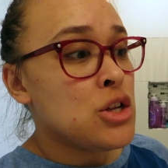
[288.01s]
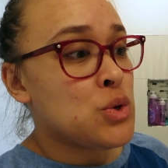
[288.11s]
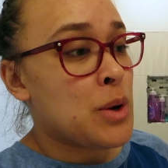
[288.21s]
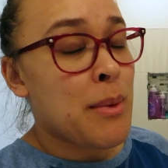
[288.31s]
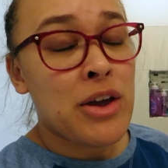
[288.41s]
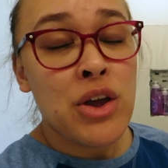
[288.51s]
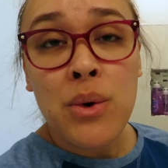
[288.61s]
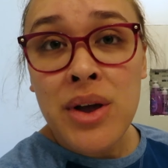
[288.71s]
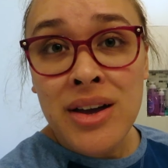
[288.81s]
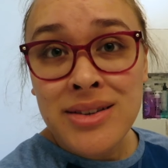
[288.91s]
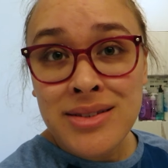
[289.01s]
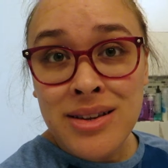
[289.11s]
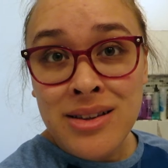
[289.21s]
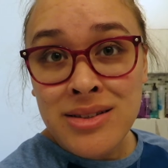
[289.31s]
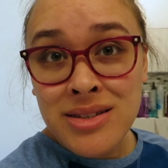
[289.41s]
doing my yoga,
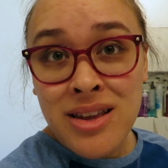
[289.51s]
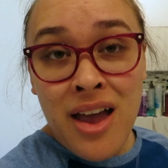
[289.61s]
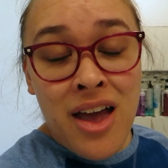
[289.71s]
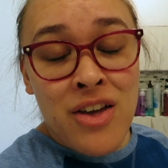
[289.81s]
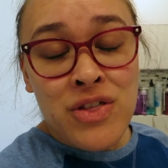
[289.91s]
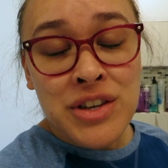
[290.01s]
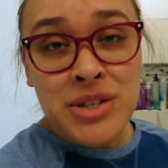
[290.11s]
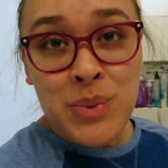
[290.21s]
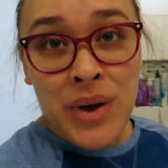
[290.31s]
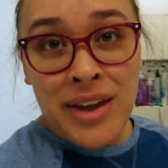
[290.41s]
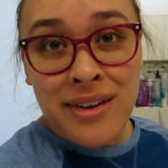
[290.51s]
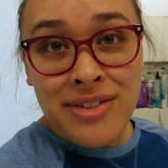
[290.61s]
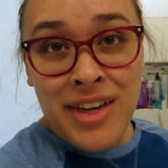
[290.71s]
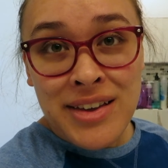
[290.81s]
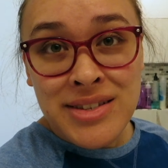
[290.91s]
since this
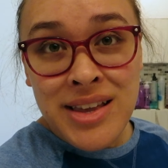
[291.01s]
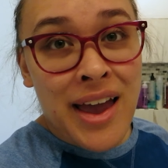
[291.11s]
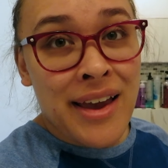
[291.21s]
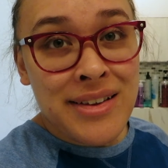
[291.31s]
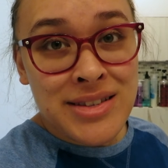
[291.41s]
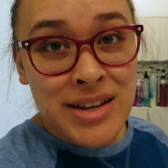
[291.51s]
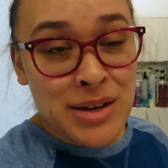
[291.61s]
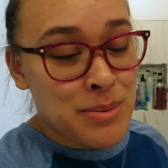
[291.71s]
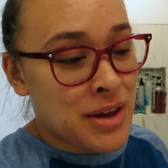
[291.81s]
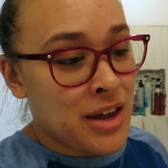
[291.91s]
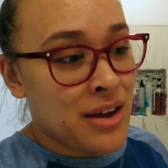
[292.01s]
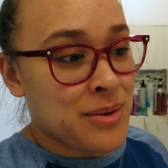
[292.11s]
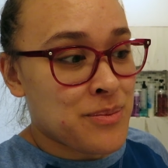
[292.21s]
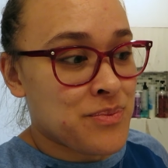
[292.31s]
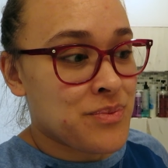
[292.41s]
week they say it's gonna
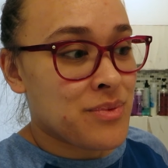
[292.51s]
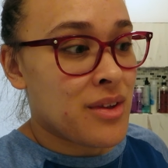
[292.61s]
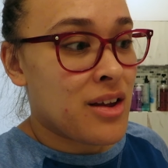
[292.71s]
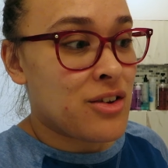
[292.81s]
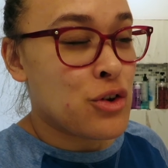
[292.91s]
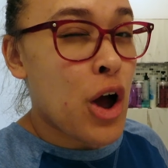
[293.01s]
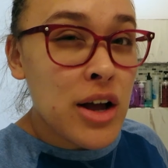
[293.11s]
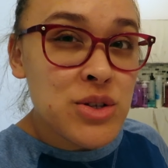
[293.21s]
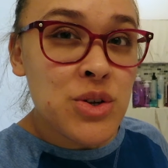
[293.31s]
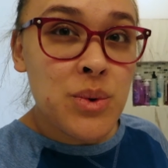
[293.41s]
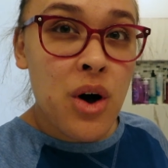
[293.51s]
be not too